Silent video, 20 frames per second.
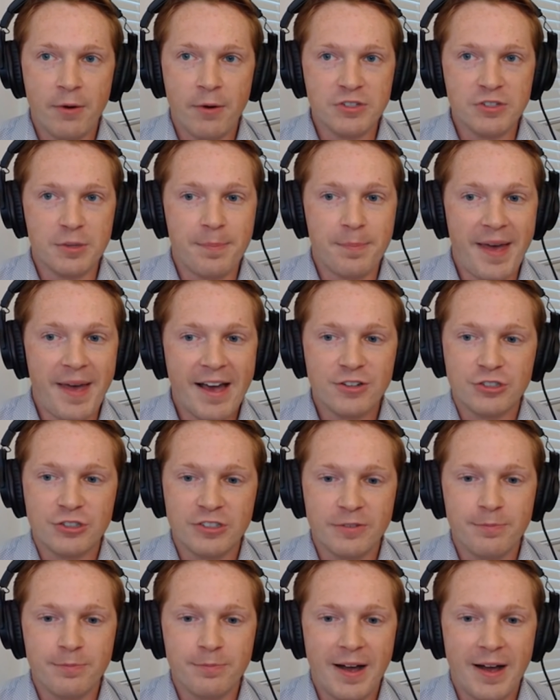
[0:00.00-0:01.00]
And that was a
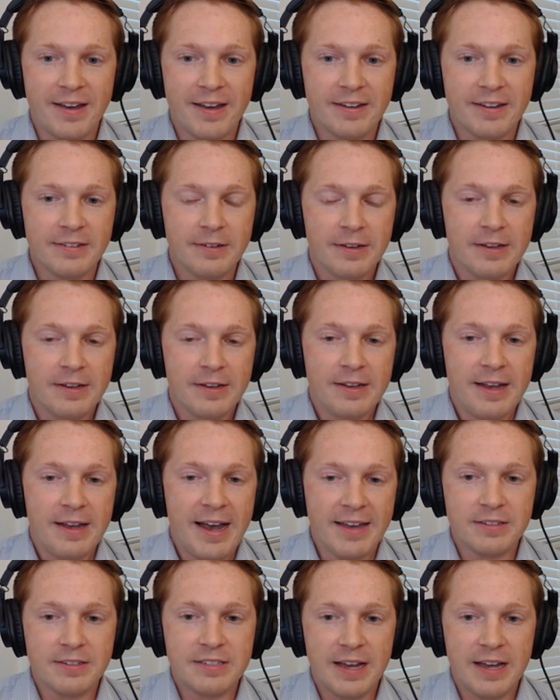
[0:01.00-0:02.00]
passion of mine
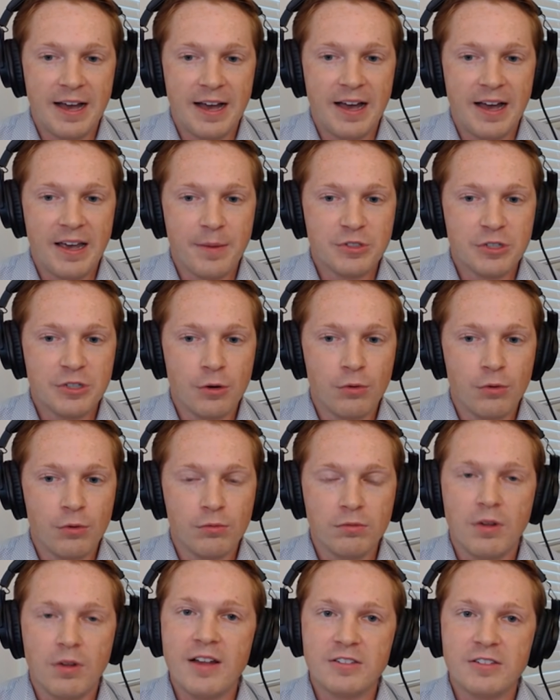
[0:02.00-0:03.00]
at the time. So
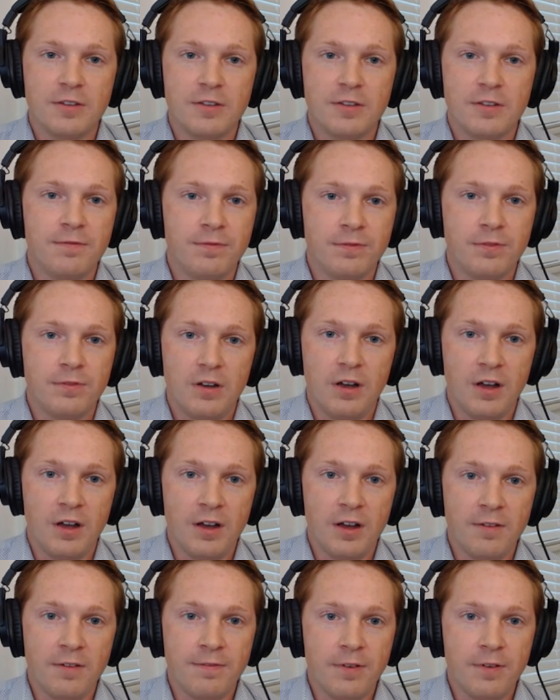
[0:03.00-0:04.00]
lots of
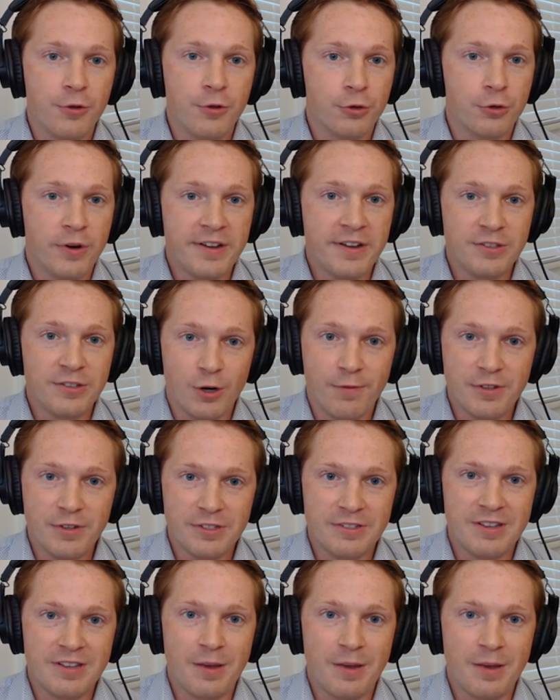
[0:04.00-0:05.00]
uh, other great
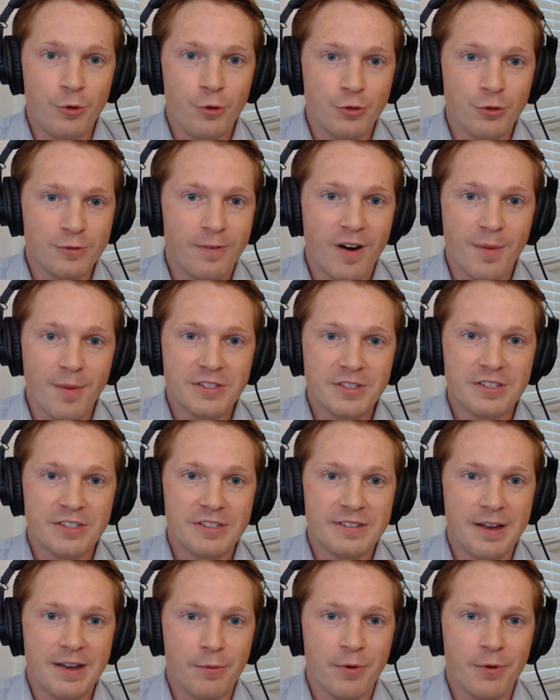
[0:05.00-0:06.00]
services at Moose
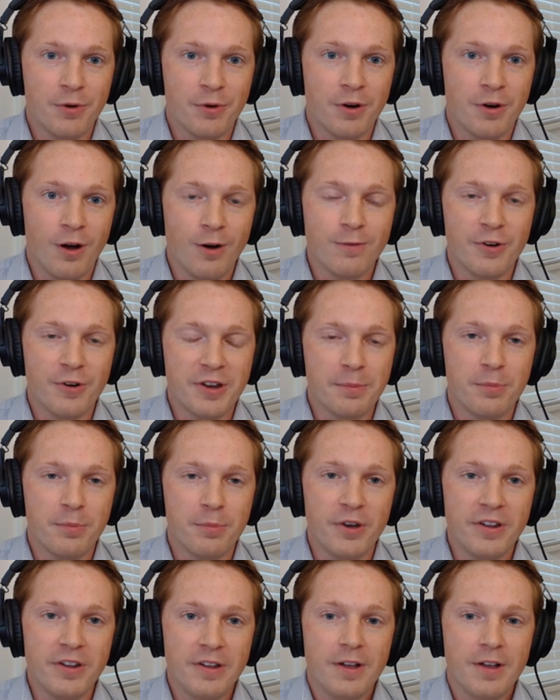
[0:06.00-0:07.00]
Pharmacy that we were offering,
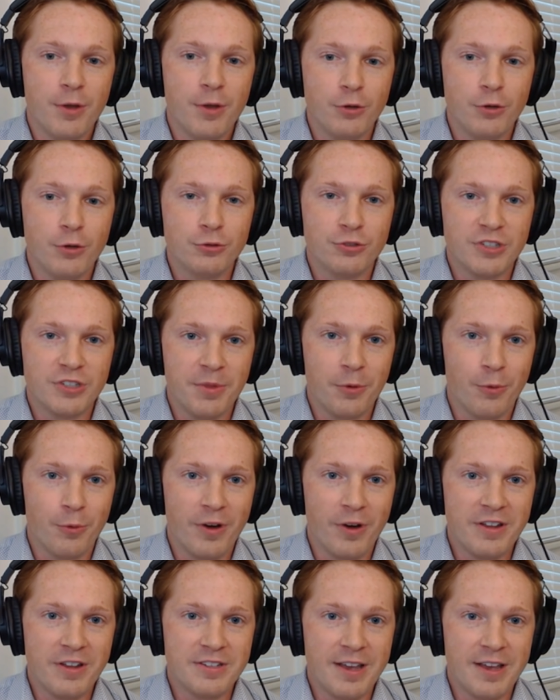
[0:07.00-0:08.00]
but those are some of the
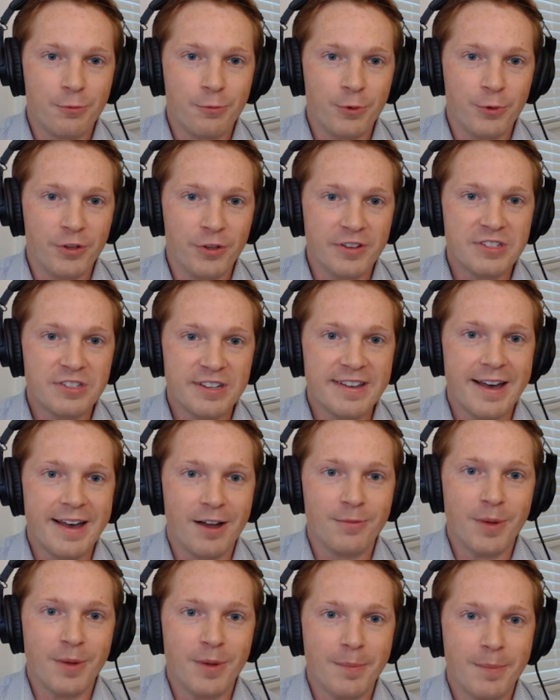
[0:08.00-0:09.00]
ones that really stick
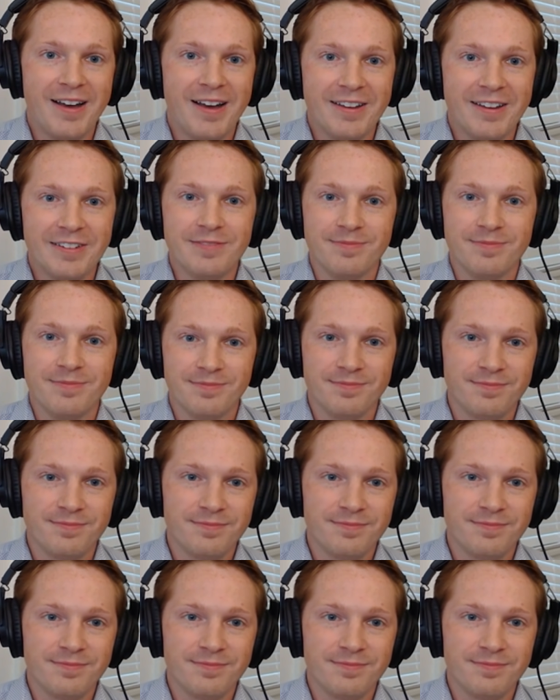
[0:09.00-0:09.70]
out in my mind.